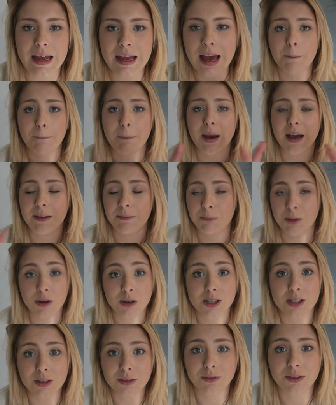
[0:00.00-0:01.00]
I, my
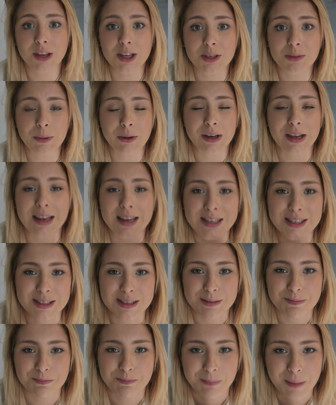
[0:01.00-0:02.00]
personal Facebook is
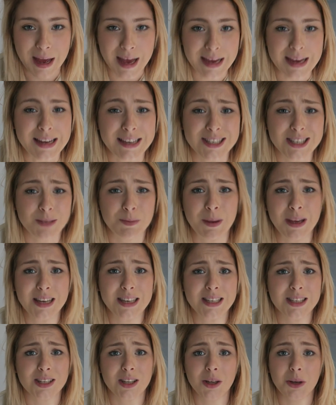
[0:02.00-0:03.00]
my
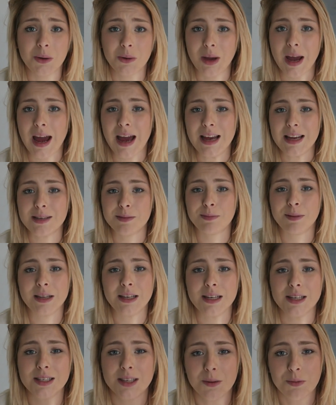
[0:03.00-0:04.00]
space though, guys.
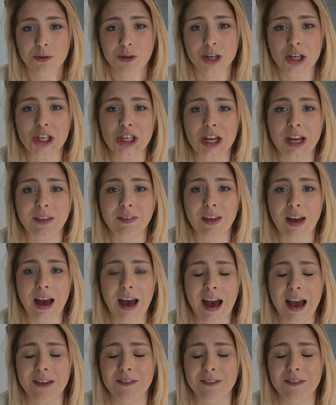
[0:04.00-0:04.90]
Please appreciate that.